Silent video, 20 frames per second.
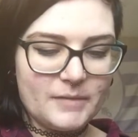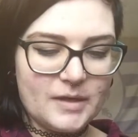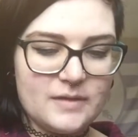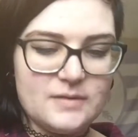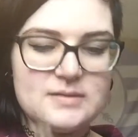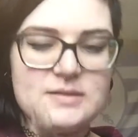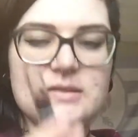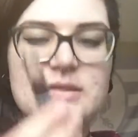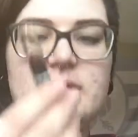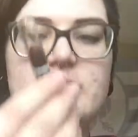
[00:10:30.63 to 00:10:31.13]

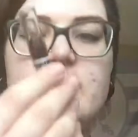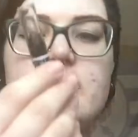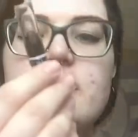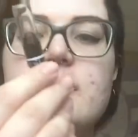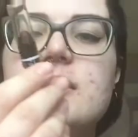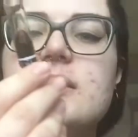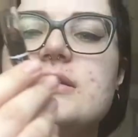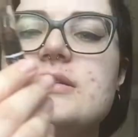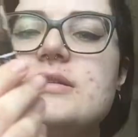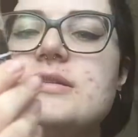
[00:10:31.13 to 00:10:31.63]
This is a
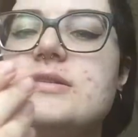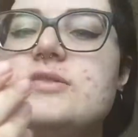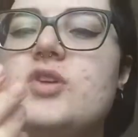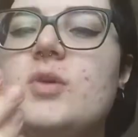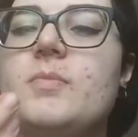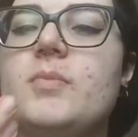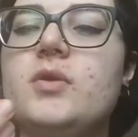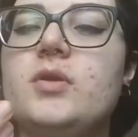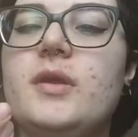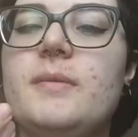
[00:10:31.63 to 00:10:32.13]
NYX
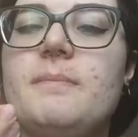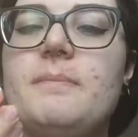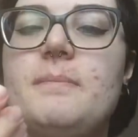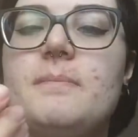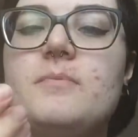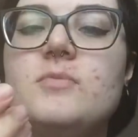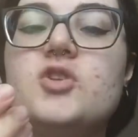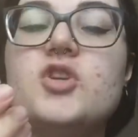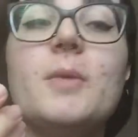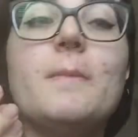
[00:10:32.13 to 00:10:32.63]

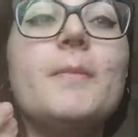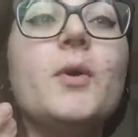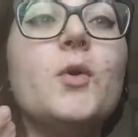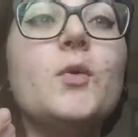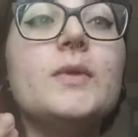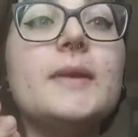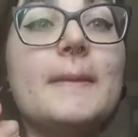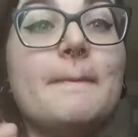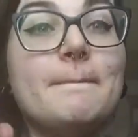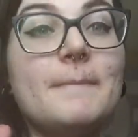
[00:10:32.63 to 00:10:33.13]
Jumbo
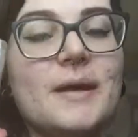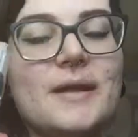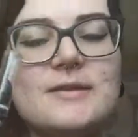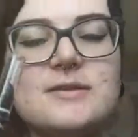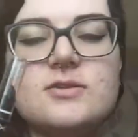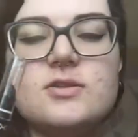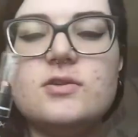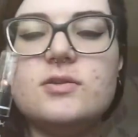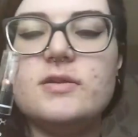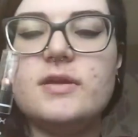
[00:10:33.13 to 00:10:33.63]
Lip
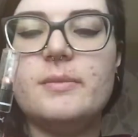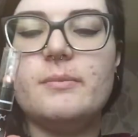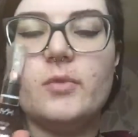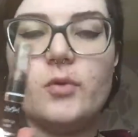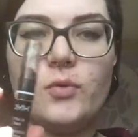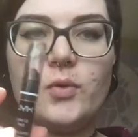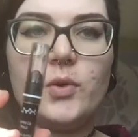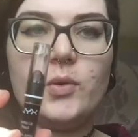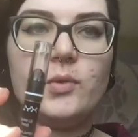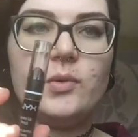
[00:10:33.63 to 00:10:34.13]
Pencil in
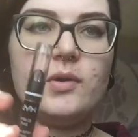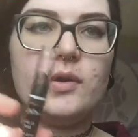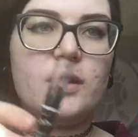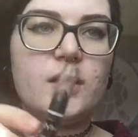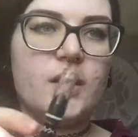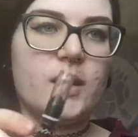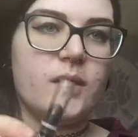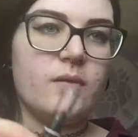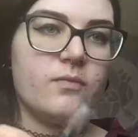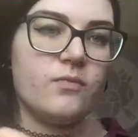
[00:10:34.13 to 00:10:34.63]
maroon,
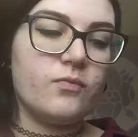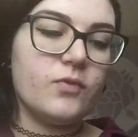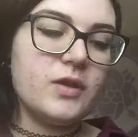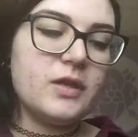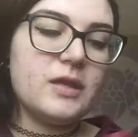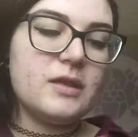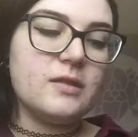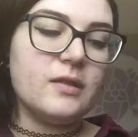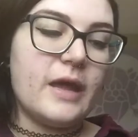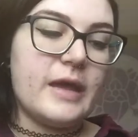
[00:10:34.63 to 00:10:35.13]
and I
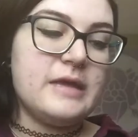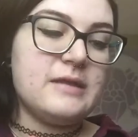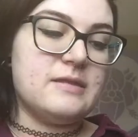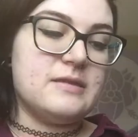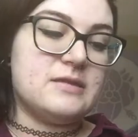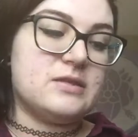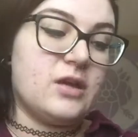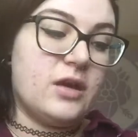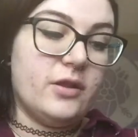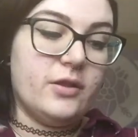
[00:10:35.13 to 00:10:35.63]
really like
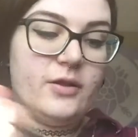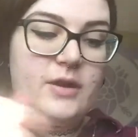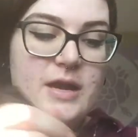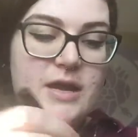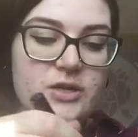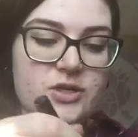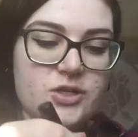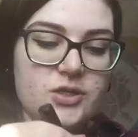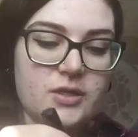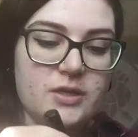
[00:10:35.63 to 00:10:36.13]
this color
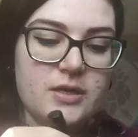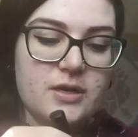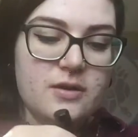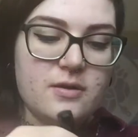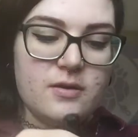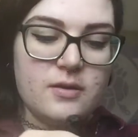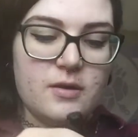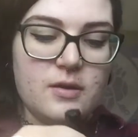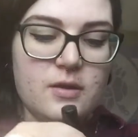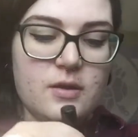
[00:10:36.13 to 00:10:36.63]
actually,
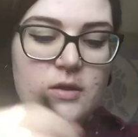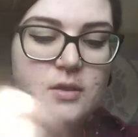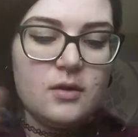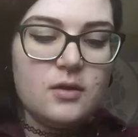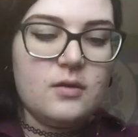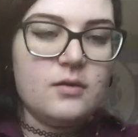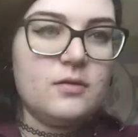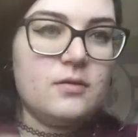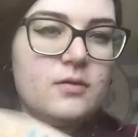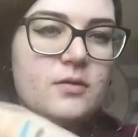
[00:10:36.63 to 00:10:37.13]

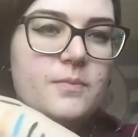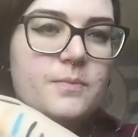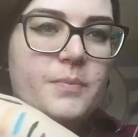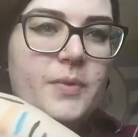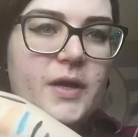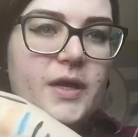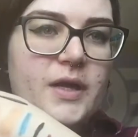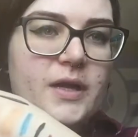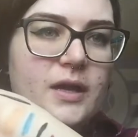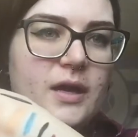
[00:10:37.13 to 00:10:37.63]

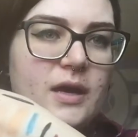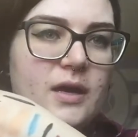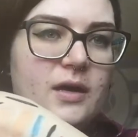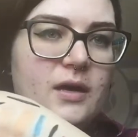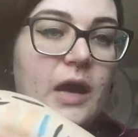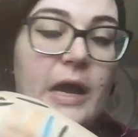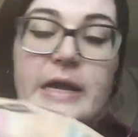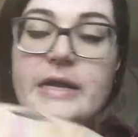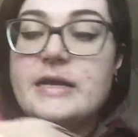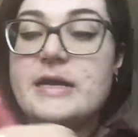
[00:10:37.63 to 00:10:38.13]
but
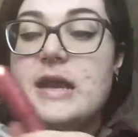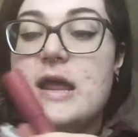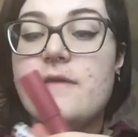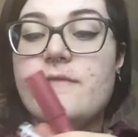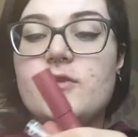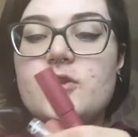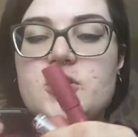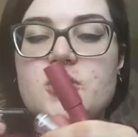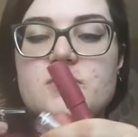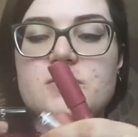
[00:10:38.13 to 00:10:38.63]
I
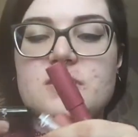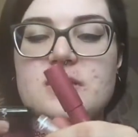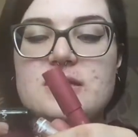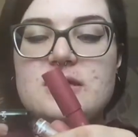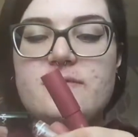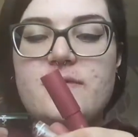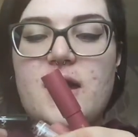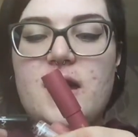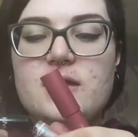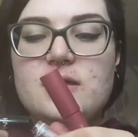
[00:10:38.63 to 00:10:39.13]
never use this.
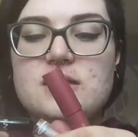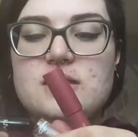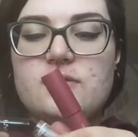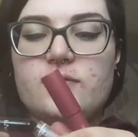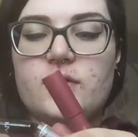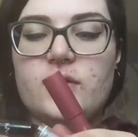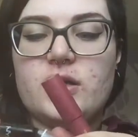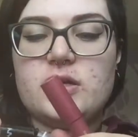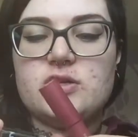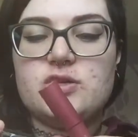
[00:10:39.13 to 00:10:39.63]
I've had this
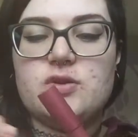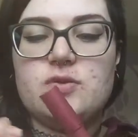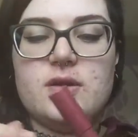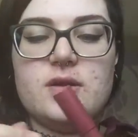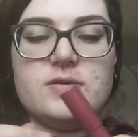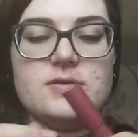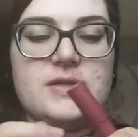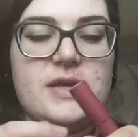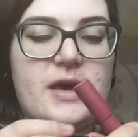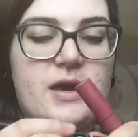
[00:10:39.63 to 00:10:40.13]
for like 2
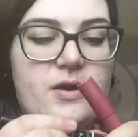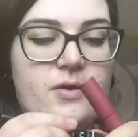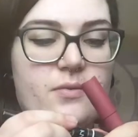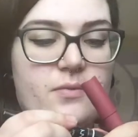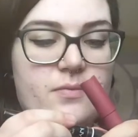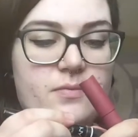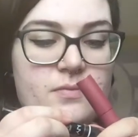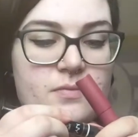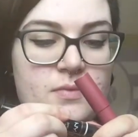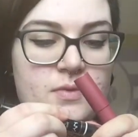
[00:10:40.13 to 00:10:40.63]
years now,
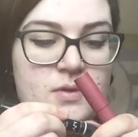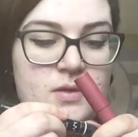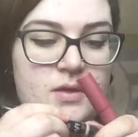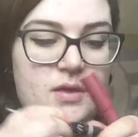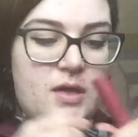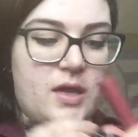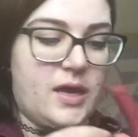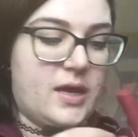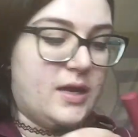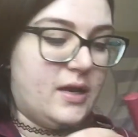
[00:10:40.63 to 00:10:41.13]

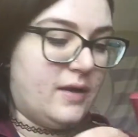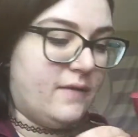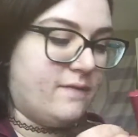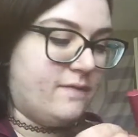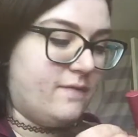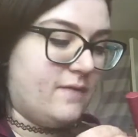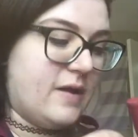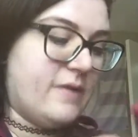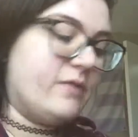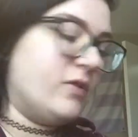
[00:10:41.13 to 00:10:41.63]
and
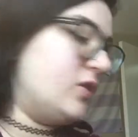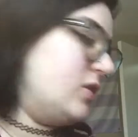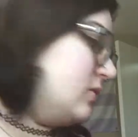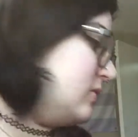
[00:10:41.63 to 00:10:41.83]
I've never